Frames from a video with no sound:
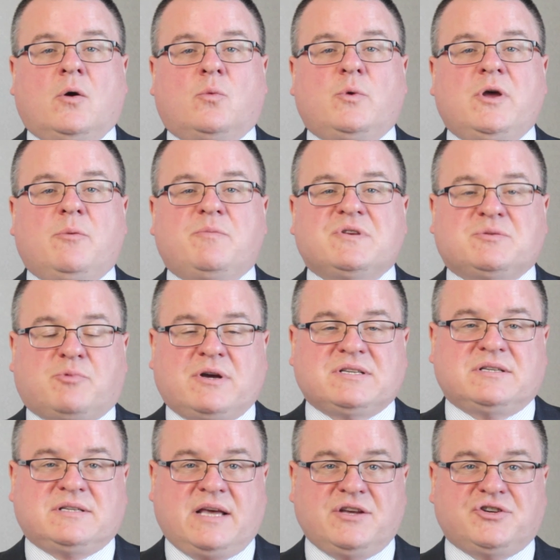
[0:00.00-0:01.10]
We hope this
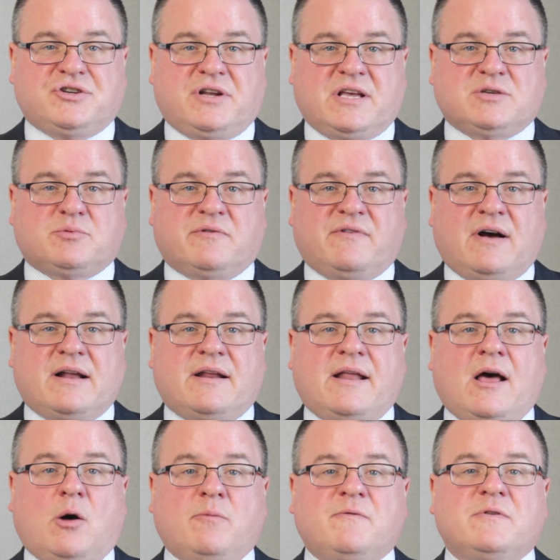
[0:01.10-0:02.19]
presentation has provided
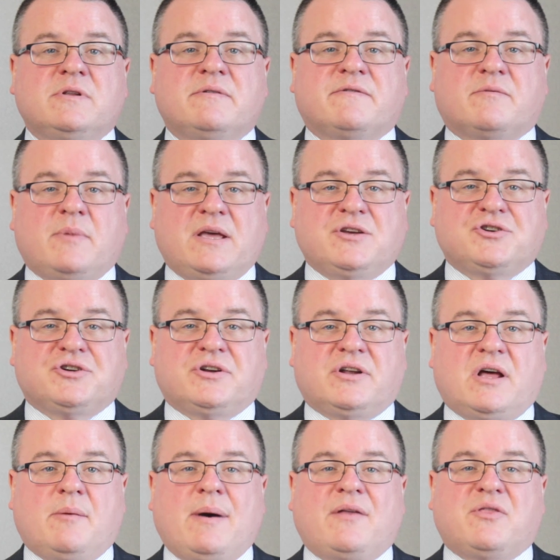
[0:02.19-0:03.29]
helpful information
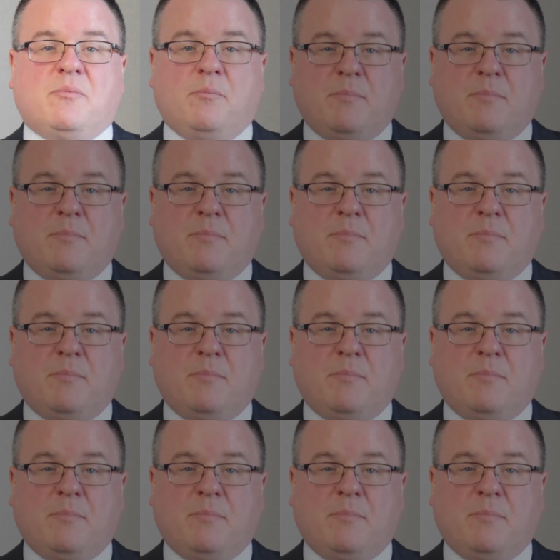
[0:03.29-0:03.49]
about the